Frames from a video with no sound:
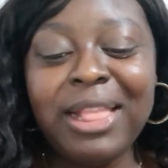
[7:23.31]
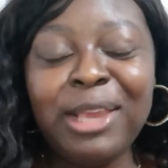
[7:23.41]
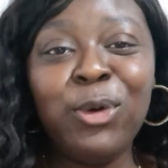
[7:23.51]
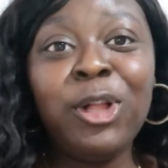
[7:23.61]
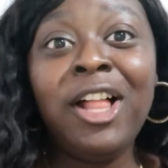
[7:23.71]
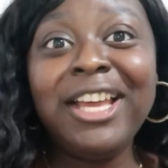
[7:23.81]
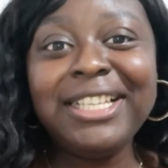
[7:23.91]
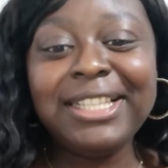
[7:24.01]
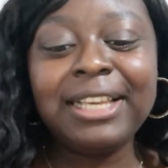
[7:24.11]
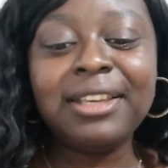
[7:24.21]
like your
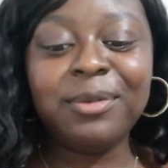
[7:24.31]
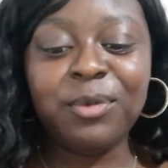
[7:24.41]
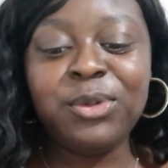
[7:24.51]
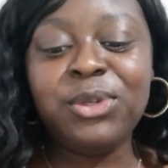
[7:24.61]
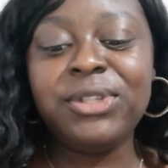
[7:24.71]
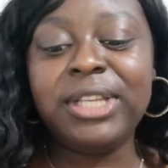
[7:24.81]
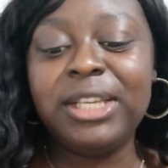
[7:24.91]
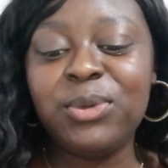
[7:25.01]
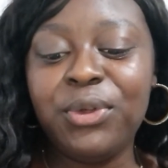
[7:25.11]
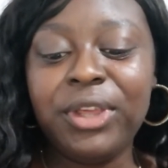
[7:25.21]
clients like on
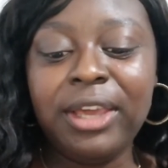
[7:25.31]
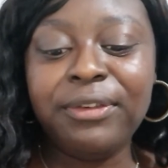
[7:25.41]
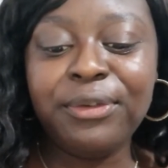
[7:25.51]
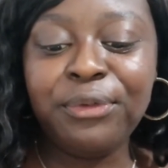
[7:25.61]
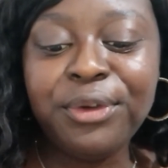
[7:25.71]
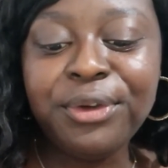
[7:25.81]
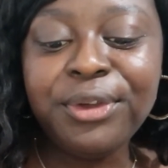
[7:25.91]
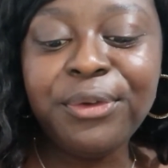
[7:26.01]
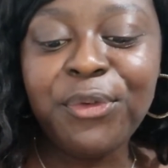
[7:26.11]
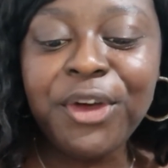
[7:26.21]
Tuesday as well they gave us
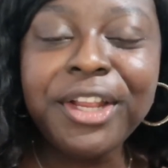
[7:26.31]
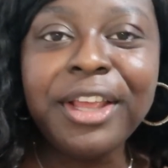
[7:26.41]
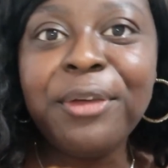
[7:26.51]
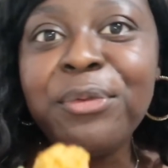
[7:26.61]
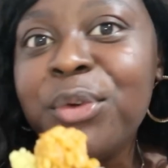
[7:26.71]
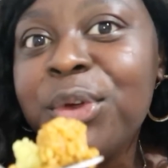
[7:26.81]
food Friday